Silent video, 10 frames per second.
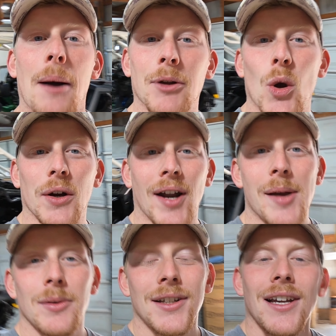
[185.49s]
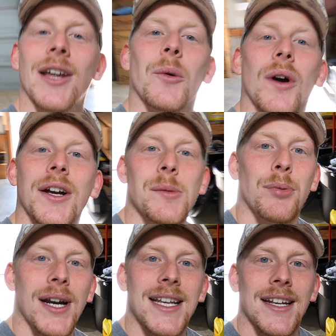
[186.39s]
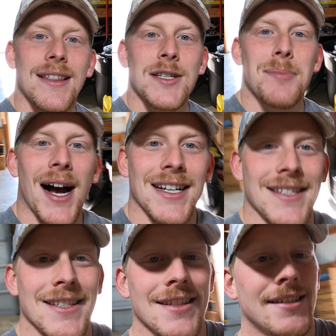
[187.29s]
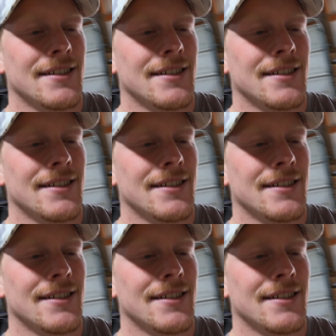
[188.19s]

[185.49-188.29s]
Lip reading: I'm gonna quit rambling and we're gonna break into these boxes.